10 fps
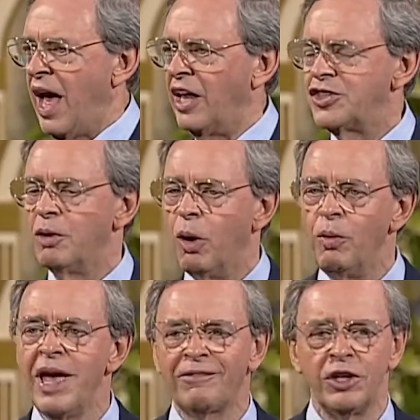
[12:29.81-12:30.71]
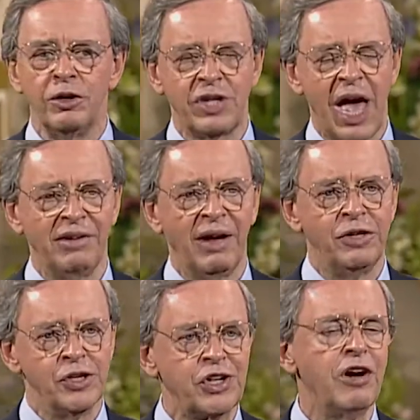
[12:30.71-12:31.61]
And so, what we have to do is have enough
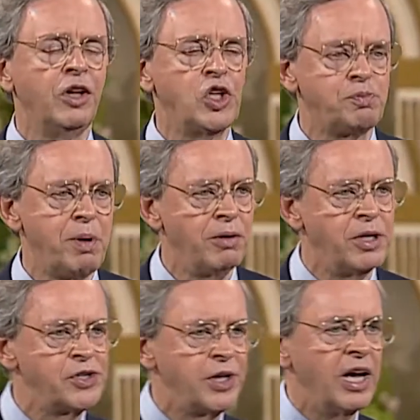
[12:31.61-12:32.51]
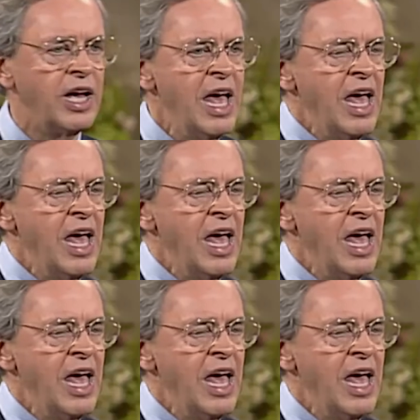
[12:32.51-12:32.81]
discerning spirit to say,